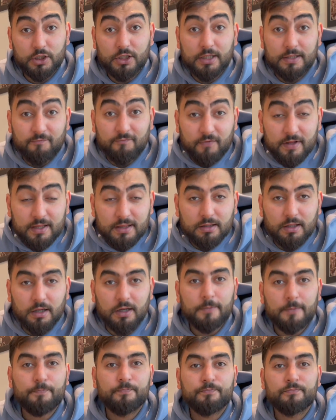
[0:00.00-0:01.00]
investor,
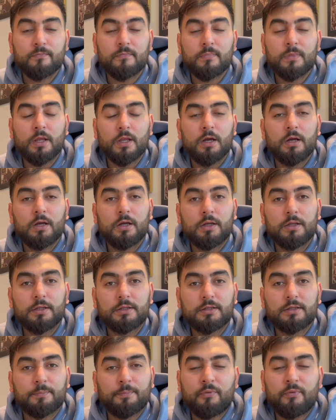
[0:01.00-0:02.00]

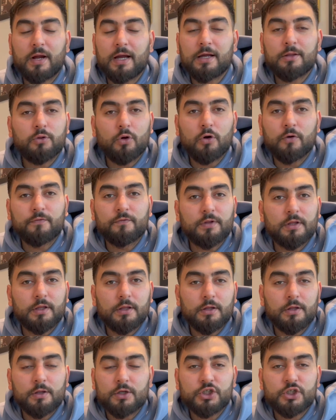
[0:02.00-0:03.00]
the price of the
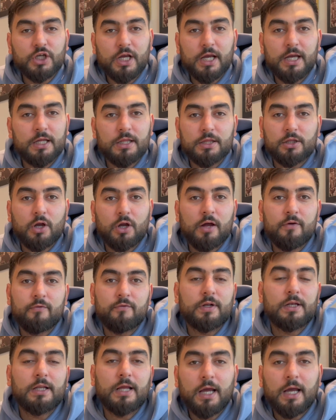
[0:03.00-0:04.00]
share is going
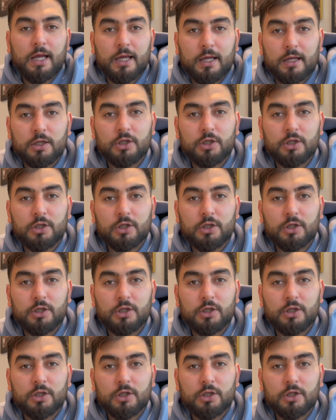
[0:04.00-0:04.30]
really high,